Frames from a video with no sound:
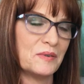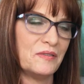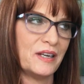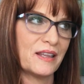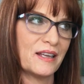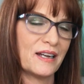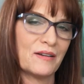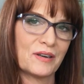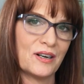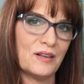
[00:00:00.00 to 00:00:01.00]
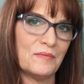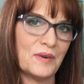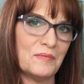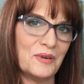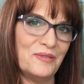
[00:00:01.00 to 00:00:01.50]
movie, I think I recall
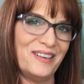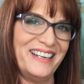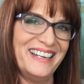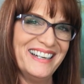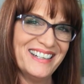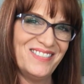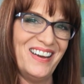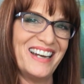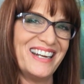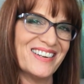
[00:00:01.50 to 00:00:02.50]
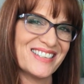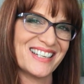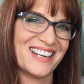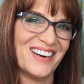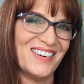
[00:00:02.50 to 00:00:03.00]
a movie many years
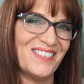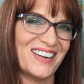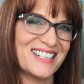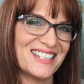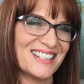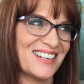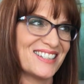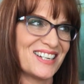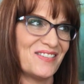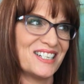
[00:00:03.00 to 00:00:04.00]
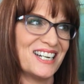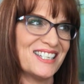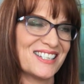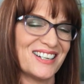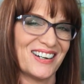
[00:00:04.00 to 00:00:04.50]
ago that Chevy
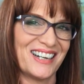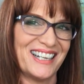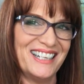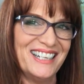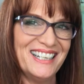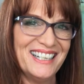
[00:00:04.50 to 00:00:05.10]
Chase starred in.